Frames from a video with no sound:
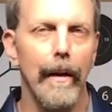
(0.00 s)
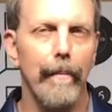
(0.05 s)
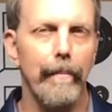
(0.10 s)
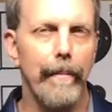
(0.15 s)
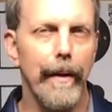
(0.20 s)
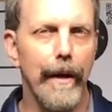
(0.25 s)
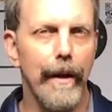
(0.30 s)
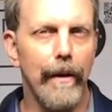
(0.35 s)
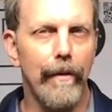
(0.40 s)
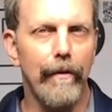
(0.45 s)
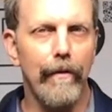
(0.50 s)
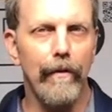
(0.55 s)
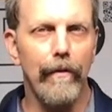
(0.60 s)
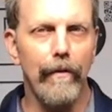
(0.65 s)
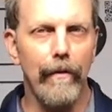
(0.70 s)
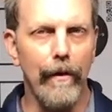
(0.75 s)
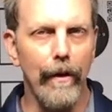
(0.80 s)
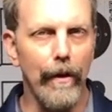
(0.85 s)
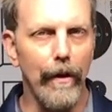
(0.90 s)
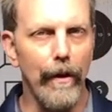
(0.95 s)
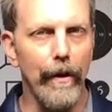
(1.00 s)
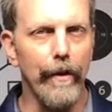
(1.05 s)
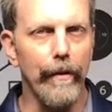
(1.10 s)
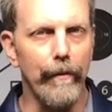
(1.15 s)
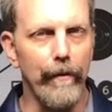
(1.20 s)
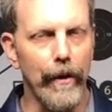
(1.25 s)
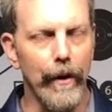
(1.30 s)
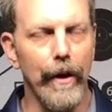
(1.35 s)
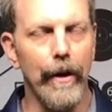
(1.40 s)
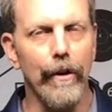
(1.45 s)
uh, but it's still
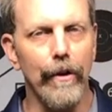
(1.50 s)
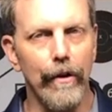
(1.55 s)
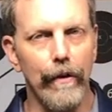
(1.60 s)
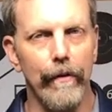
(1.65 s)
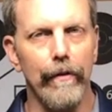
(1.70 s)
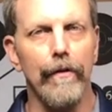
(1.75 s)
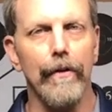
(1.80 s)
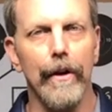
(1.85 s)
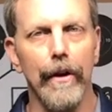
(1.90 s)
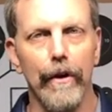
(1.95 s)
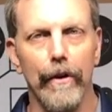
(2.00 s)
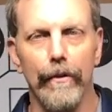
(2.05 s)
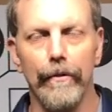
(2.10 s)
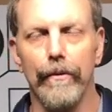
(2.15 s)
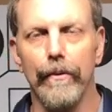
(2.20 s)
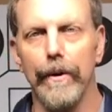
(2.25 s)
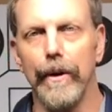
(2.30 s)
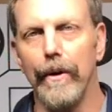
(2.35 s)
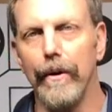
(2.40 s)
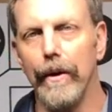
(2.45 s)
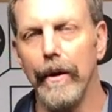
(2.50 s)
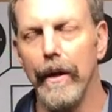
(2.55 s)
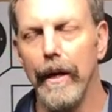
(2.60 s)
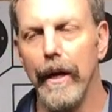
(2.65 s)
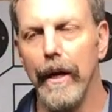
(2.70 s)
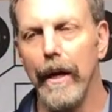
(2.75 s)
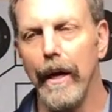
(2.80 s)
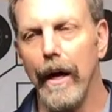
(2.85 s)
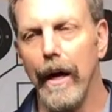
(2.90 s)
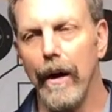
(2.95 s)
a very good skill drill.
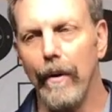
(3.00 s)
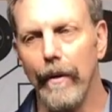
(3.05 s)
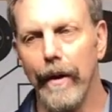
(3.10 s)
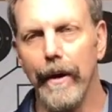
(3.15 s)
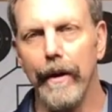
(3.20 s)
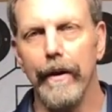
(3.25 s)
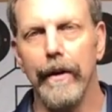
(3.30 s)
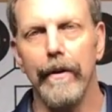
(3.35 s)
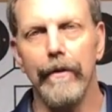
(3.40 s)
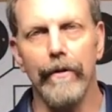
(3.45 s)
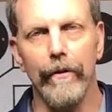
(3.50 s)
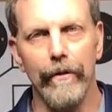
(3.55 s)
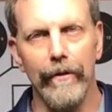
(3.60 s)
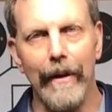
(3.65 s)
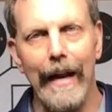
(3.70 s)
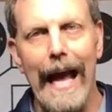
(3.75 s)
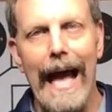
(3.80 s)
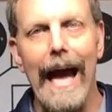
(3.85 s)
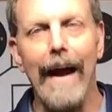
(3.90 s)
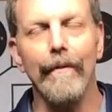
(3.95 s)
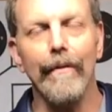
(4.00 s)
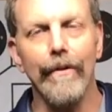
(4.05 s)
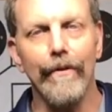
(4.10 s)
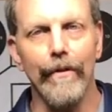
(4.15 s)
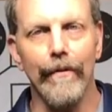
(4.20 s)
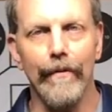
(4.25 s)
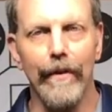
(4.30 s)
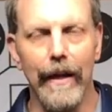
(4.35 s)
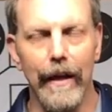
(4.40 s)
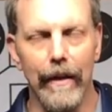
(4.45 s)
Uh, what it is is an
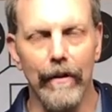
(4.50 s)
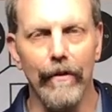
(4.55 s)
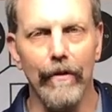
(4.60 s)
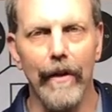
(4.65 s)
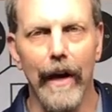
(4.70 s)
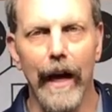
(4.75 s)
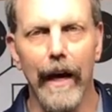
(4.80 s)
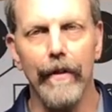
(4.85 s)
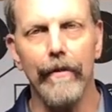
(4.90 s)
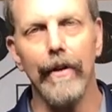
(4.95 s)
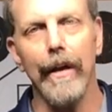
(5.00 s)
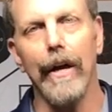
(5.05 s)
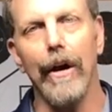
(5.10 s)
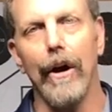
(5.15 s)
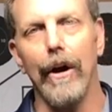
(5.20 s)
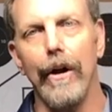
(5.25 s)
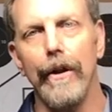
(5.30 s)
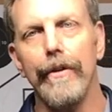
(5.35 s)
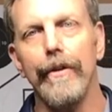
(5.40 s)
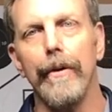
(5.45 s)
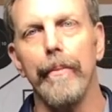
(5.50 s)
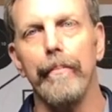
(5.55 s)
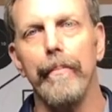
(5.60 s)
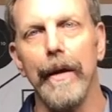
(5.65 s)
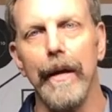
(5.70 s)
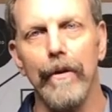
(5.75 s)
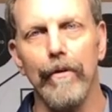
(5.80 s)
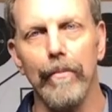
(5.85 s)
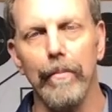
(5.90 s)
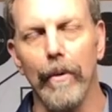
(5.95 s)
average of 10 shots. They call it their
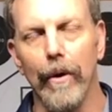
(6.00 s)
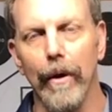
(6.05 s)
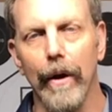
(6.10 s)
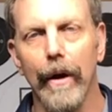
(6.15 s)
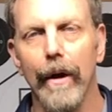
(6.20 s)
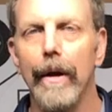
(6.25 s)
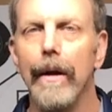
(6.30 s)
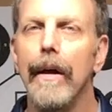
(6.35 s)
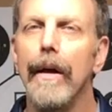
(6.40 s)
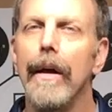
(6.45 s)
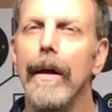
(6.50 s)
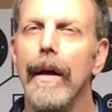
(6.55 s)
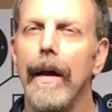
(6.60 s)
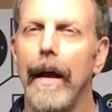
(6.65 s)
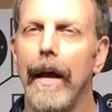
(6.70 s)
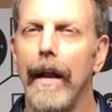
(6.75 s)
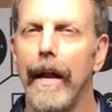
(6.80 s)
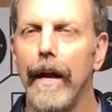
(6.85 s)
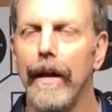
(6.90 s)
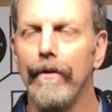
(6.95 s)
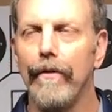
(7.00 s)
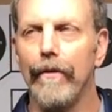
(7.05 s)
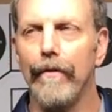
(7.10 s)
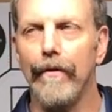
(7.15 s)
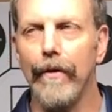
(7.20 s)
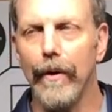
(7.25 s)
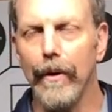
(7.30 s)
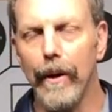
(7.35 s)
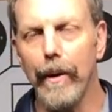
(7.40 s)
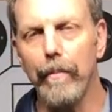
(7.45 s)
benchmark. And that's a
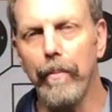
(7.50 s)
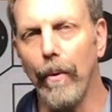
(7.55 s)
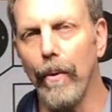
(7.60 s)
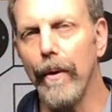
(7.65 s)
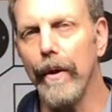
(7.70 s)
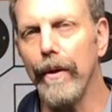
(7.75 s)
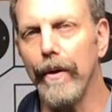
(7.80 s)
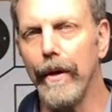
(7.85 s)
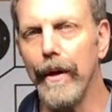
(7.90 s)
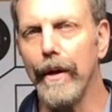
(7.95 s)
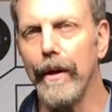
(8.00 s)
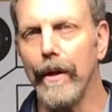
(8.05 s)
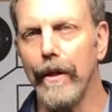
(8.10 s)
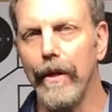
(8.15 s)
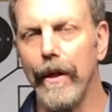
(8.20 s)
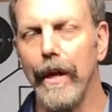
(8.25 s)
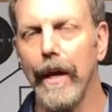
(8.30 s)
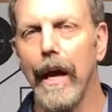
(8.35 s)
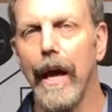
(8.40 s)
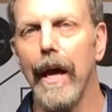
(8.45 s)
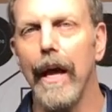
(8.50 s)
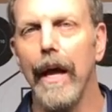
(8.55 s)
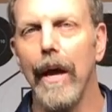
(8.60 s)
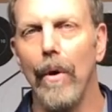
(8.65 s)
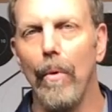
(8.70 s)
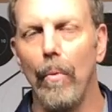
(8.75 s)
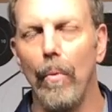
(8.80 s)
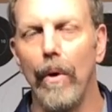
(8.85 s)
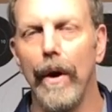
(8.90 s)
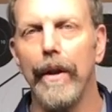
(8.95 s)
very important thing to think.
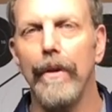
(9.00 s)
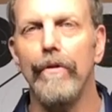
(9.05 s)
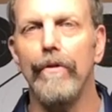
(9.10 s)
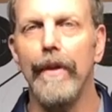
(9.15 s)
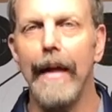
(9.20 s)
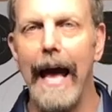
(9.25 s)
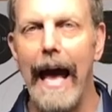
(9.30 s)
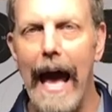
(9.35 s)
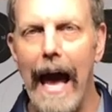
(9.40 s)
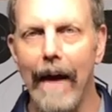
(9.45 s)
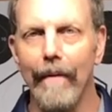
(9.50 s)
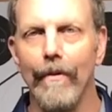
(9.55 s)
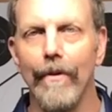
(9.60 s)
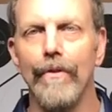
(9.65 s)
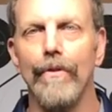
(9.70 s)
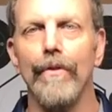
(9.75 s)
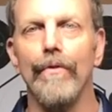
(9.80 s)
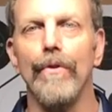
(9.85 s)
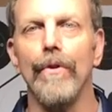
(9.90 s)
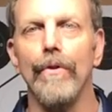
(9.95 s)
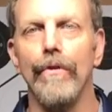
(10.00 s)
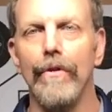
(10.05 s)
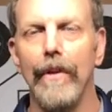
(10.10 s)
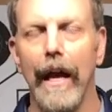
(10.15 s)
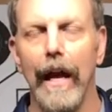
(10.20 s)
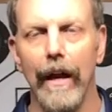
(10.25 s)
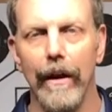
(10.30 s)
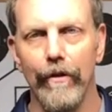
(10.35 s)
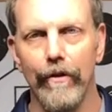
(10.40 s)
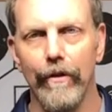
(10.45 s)
What is the average of your
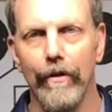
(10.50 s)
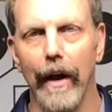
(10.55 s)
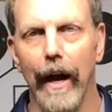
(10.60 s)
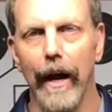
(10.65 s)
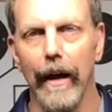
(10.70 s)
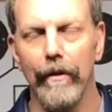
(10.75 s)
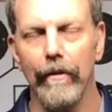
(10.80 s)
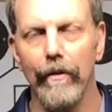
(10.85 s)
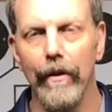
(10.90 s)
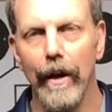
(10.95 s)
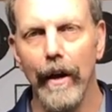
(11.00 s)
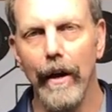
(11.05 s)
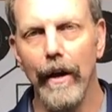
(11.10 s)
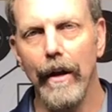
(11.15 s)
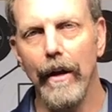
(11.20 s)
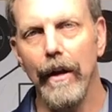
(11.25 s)
10 shots?